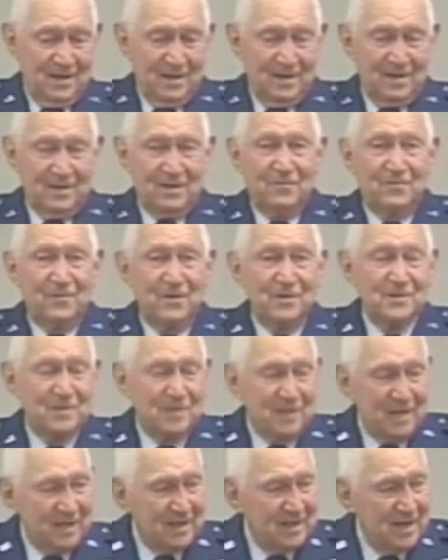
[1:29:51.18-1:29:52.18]
the first
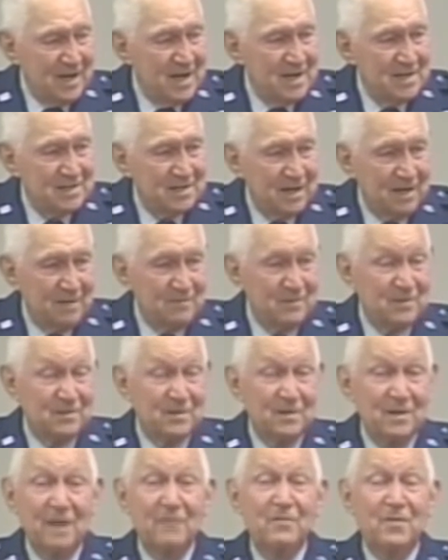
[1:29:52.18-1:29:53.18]
thing they asked him
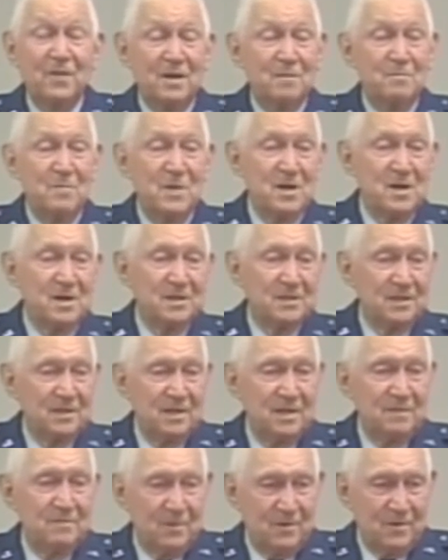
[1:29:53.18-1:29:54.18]
is if the American
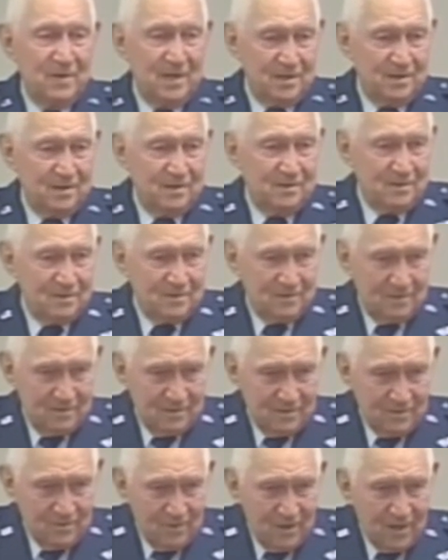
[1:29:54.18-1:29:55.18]
lived had
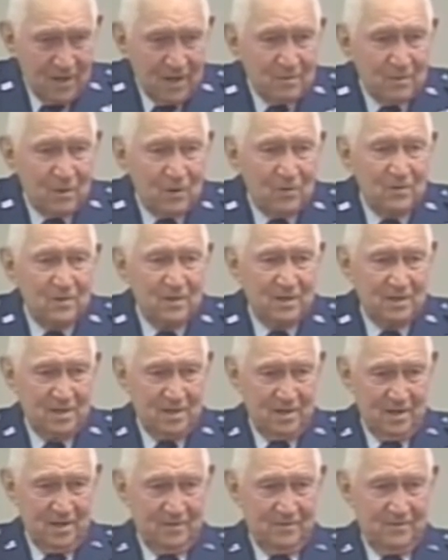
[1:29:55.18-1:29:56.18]
run them over a
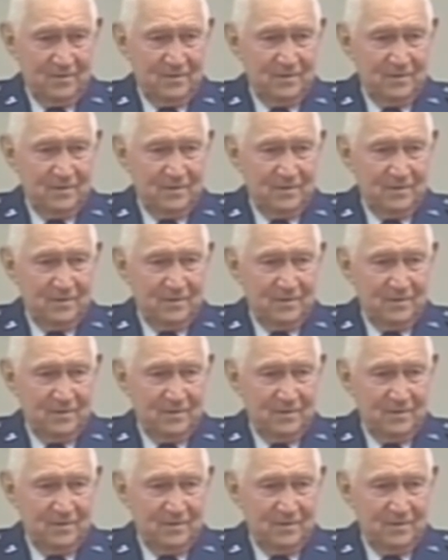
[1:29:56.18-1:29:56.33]
cliff.